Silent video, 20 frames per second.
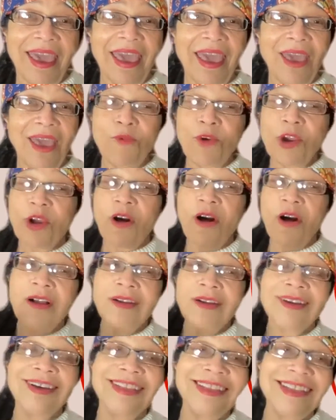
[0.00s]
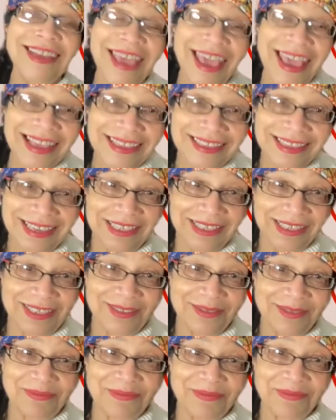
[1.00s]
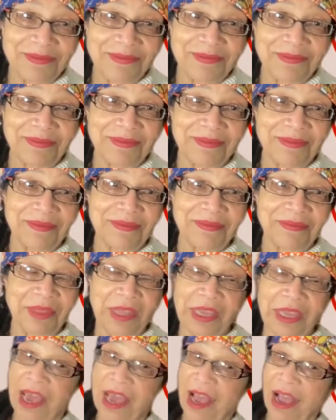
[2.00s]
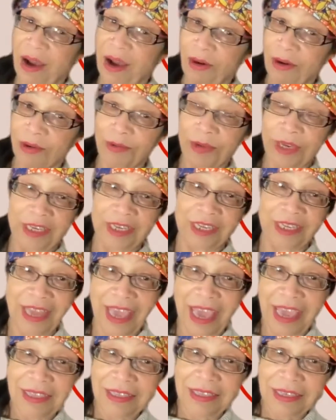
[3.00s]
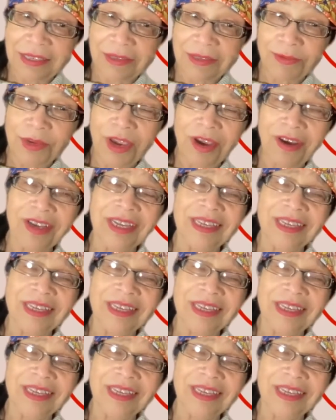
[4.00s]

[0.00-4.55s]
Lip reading: and we're all connected. And how are we connected? We are